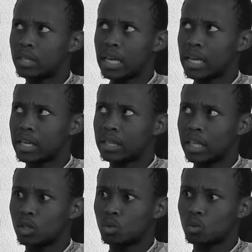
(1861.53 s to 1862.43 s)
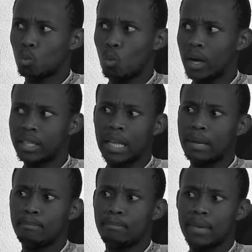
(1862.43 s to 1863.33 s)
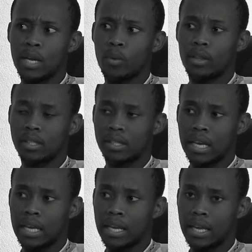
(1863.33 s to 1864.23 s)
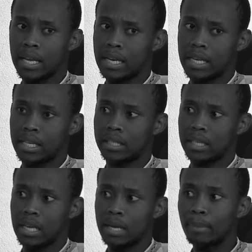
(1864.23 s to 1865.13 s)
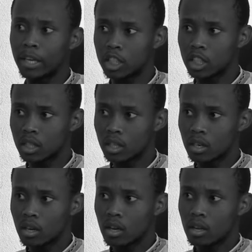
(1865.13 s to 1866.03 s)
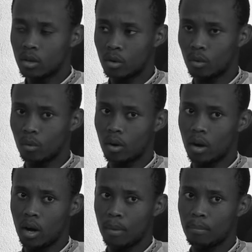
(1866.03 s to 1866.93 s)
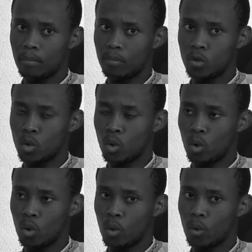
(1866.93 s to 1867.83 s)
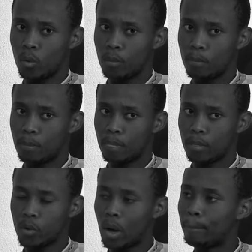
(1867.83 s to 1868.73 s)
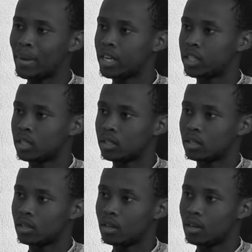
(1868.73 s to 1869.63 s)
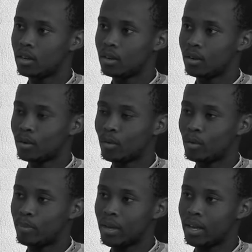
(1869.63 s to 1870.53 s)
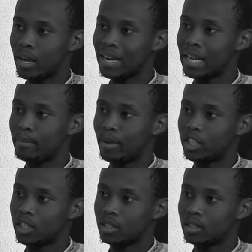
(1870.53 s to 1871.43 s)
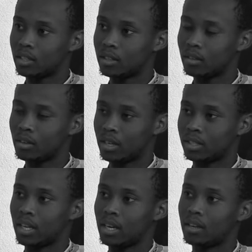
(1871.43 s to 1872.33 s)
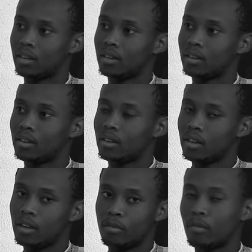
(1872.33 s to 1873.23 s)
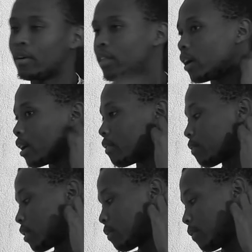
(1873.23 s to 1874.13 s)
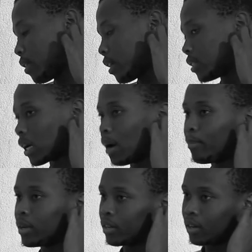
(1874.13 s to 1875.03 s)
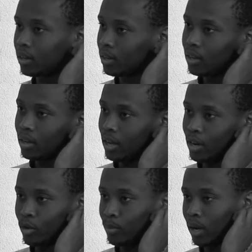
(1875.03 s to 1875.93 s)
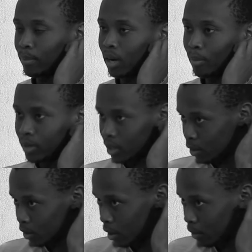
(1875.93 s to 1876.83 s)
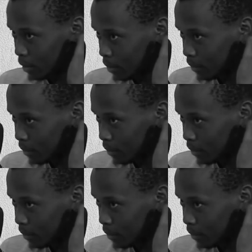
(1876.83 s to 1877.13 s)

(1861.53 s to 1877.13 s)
think that's what they mean when they say in his image. Yeah. You know, your abilities could be an image. You understand? If your father is a carpenter and you become a carpenter yourself,